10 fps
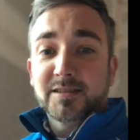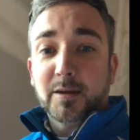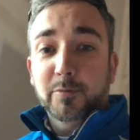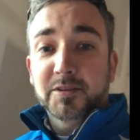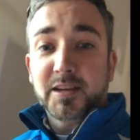is
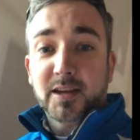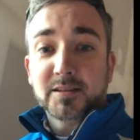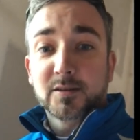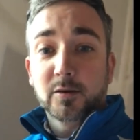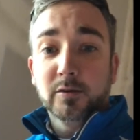that
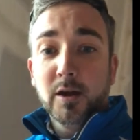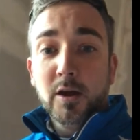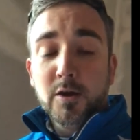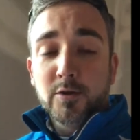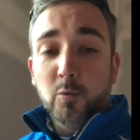protects the
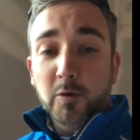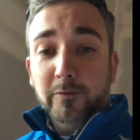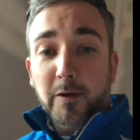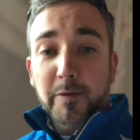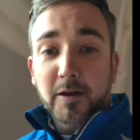wood
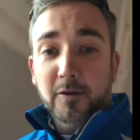framing